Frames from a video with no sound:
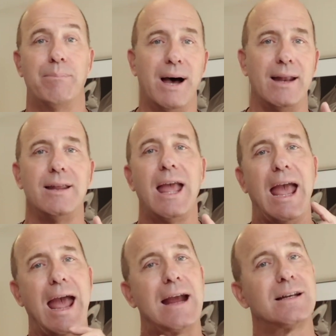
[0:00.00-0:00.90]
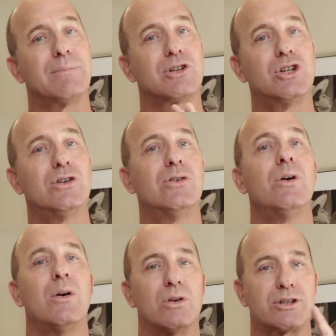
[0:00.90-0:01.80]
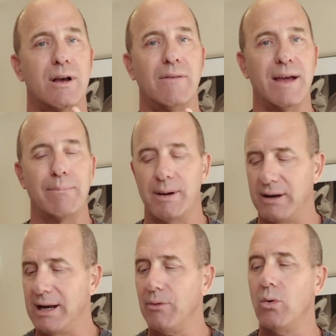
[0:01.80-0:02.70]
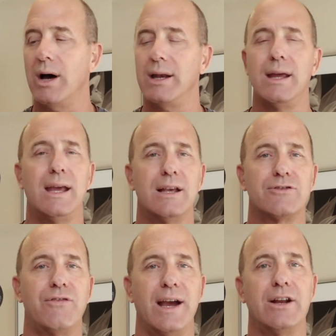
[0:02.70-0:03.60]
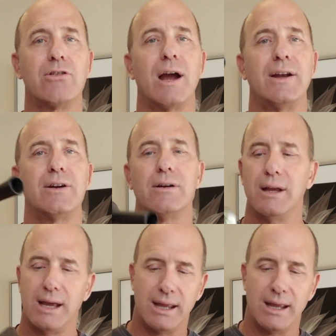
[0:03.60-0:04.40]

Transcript: But hack number 2 will solve that. But number 1 is find a grinder.